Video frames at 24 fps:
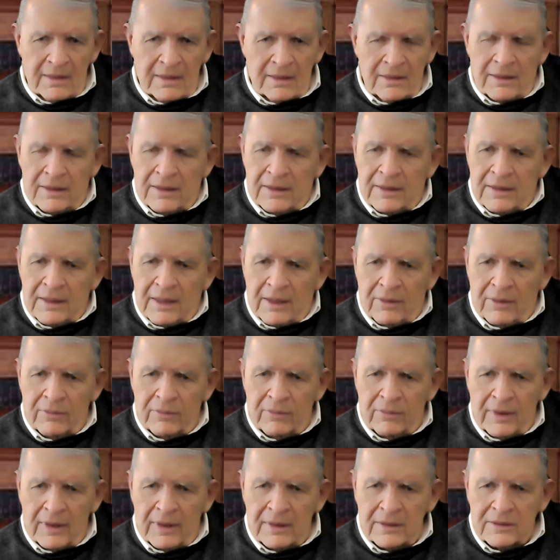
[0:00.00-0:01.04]
than an
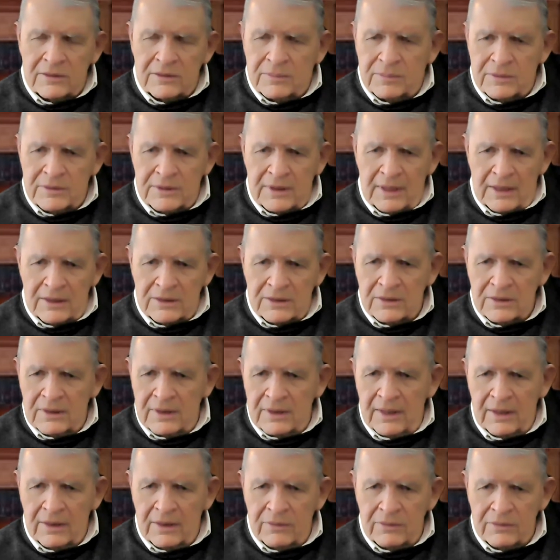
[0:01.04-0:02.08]
outright substantial
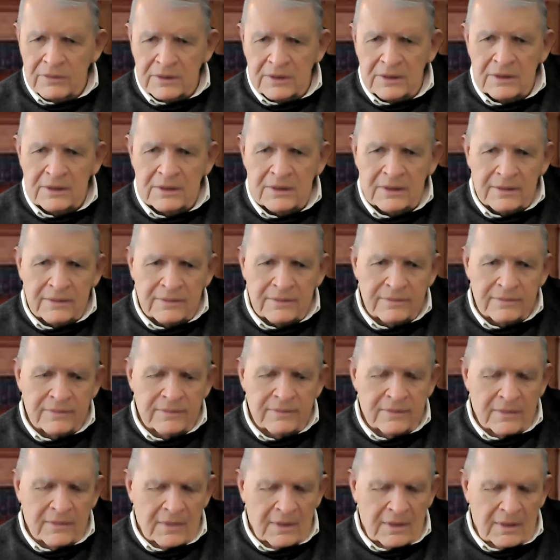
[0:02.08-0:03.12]
acquisition.
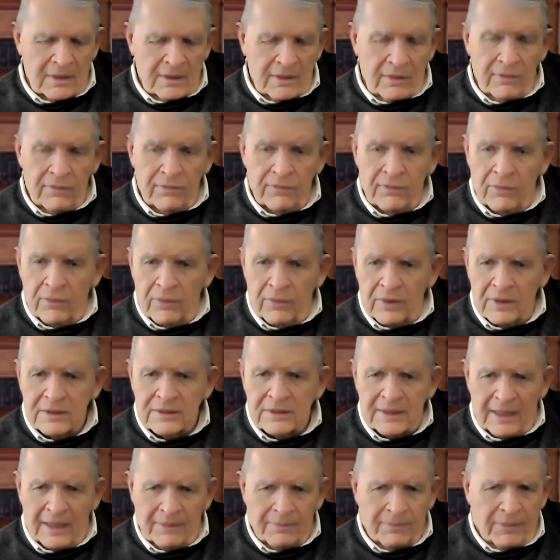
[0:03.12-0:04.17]
For
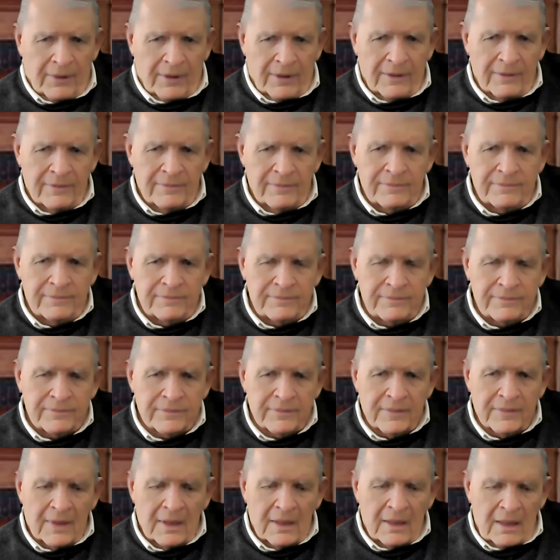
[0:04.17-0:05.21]
example,
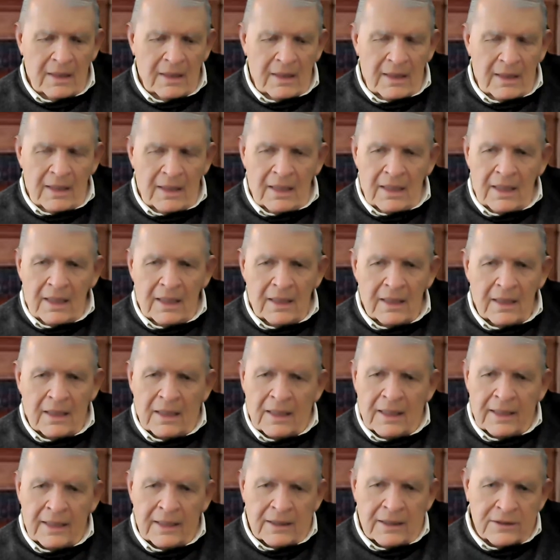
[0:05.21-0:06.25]
an
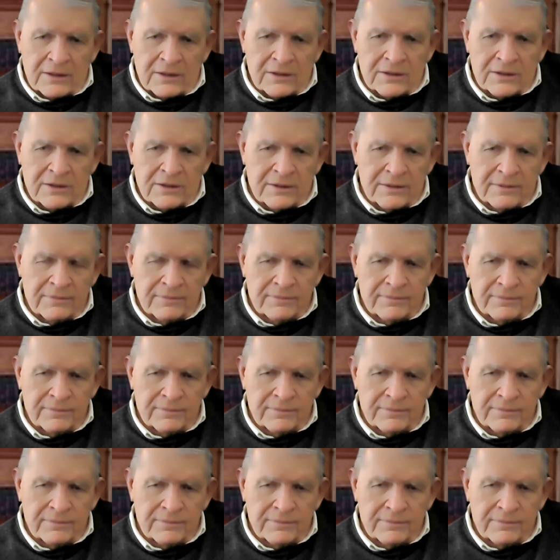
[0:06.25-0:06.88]
alliance.